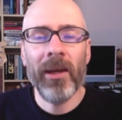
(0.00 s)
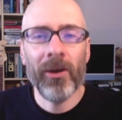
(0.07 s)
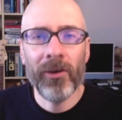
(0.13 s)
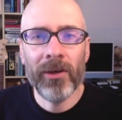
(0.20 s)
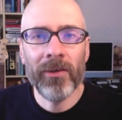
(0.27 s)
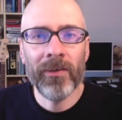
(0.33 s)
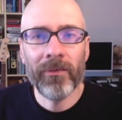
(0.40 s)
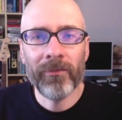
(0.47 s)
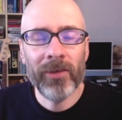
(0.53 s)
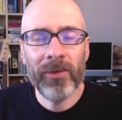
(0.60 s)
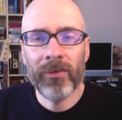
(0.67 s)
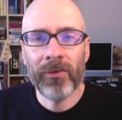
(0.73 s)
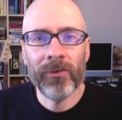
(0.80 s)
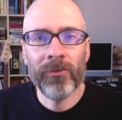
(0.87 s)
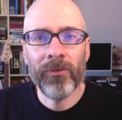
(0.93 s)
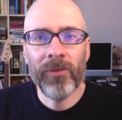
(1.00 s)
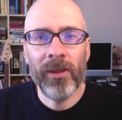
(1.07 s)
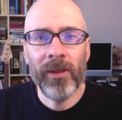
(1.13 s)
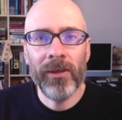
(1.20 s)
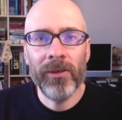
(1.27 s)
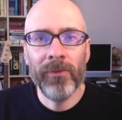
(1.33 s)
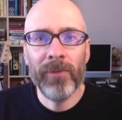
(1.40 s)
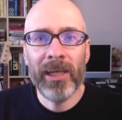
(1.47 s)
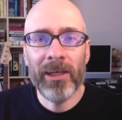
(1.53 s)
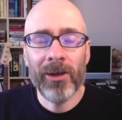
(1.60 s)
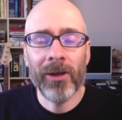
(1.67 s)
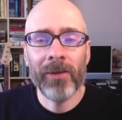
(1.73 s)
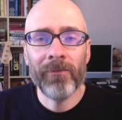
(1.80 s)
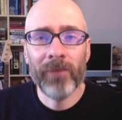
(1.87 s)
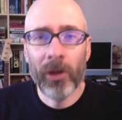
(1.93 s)
areas of research that you may
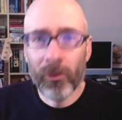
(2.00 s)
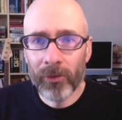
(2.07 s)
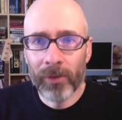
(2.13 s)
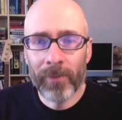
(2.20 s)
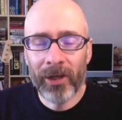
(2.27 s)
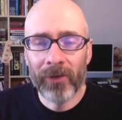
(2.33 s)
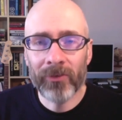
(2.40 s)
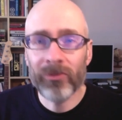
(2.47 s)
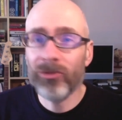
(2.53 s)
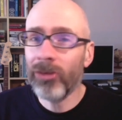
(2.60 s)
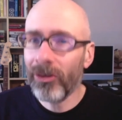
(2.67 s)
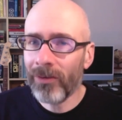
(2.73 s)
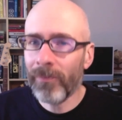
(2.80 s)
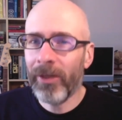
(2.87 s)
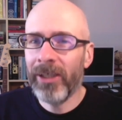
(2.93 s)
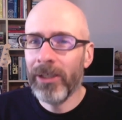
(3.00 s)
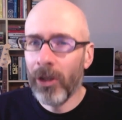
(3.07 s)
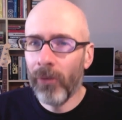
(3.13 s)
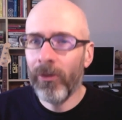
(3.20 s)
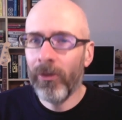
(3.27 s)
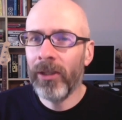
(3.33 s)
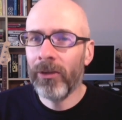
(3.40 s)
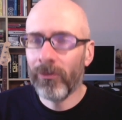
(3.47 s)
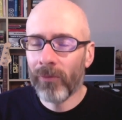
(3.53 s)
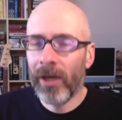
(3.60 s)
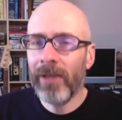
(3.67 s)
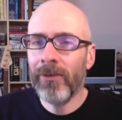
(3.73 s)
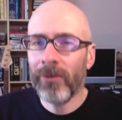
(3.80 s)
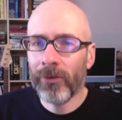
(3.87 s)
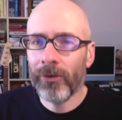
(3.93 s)
not have known about just by knowing the
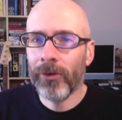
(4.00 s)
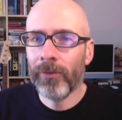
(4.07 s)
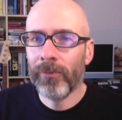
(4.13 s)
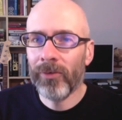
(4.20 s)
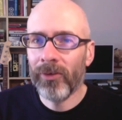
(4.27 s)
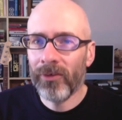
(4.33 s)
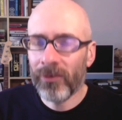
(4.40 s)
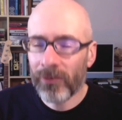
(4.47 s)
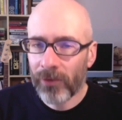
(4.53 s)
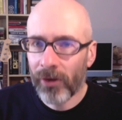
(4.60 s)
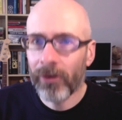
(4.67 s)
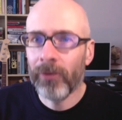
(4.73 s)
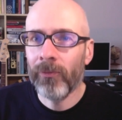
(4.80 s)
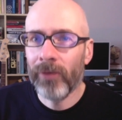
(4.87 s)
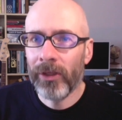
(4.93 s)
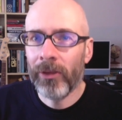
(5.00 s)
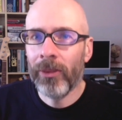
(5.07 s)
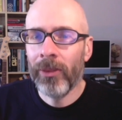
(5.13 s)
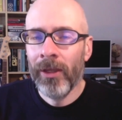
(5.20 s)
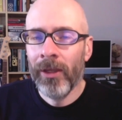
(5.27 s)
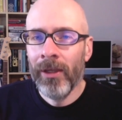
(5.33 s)
right term to start with.